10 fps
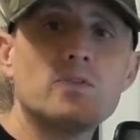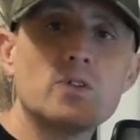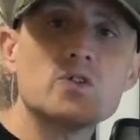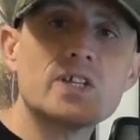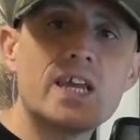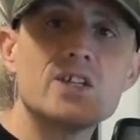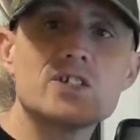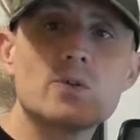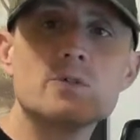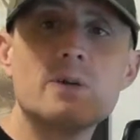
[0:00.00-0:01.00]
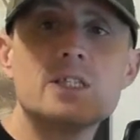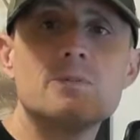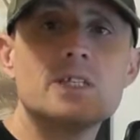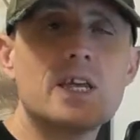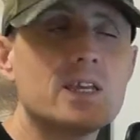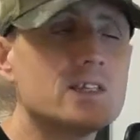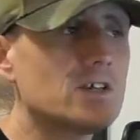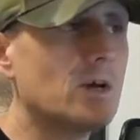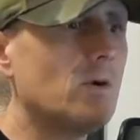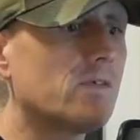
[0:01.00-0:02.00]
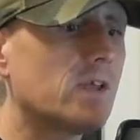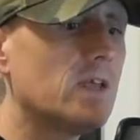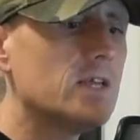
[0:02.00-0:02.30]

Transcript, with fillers: both of those occasions, I was meant to be taking time off.